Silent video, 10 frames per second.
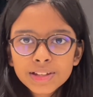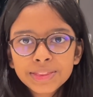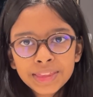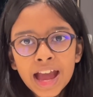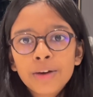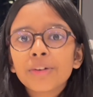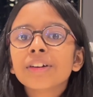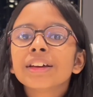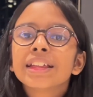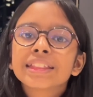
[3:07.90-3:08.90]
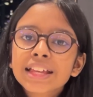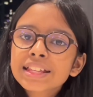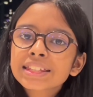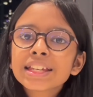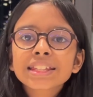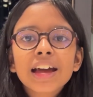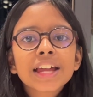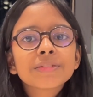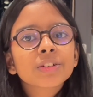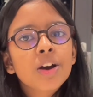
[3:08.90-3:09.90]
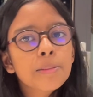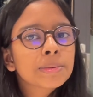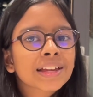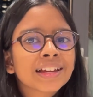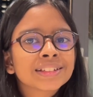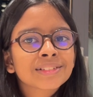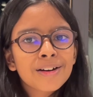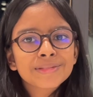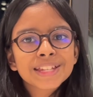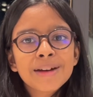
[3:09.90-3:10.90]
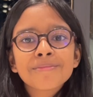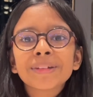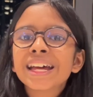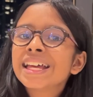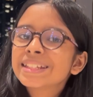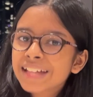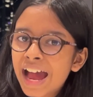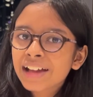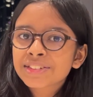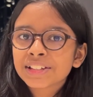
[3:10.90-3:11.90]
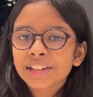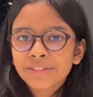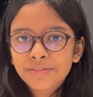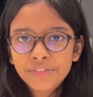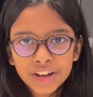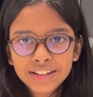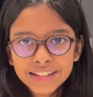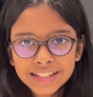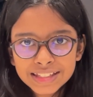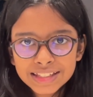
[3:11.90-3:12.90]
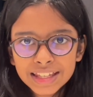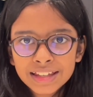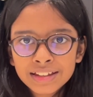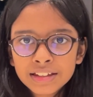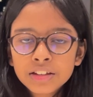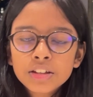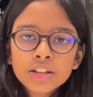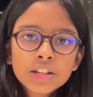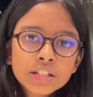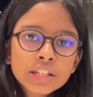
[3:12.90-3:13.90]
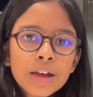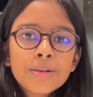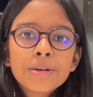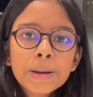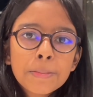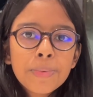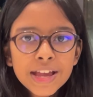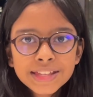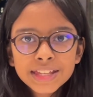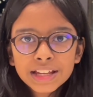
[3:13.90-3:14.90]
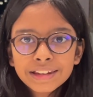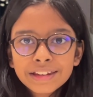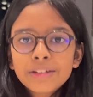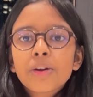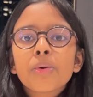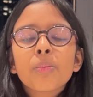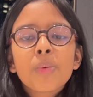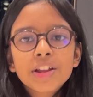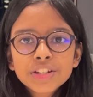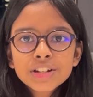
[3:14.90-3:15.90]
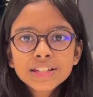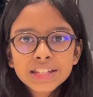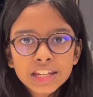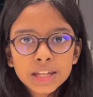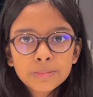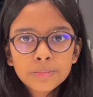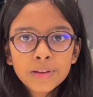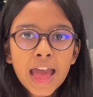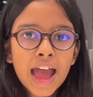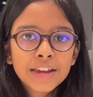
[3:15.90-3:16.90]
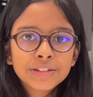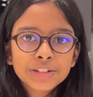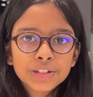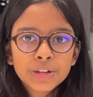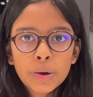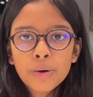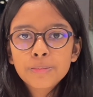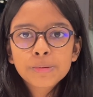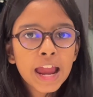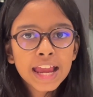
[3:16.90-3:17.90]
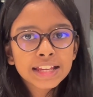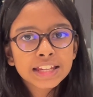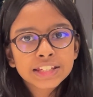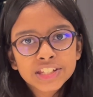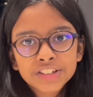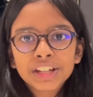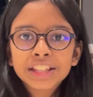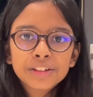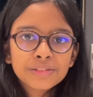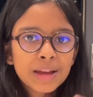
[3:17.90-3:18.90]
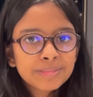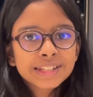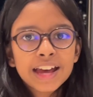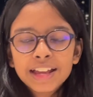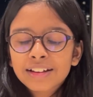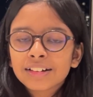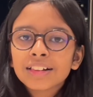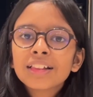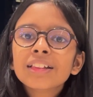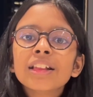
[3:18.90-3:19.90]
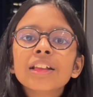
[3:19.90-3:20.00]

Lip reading: Now, this is kind of a complicated concept, but it's actually really easy. So basically, when you're asleep and your brain is doing the REM cycle,